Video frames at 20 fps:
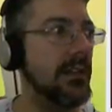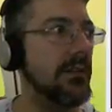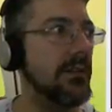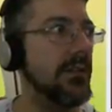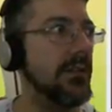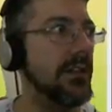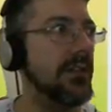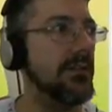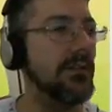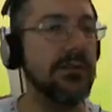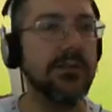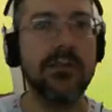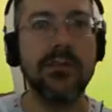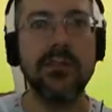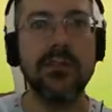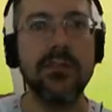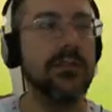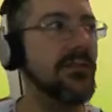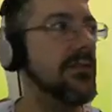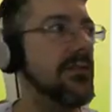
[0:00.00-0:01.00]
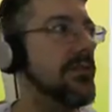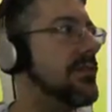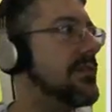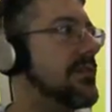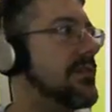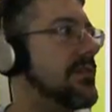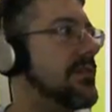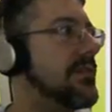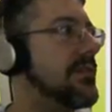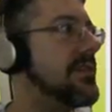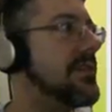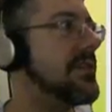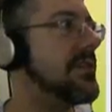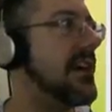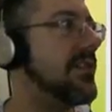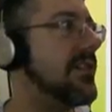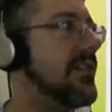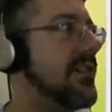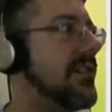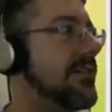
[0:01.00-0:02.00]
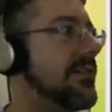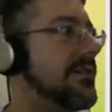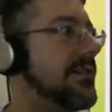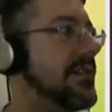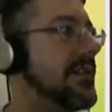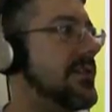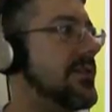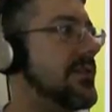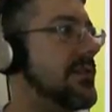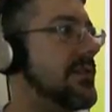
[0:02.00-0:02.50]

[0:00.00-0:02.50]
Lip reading: I'm going to start another video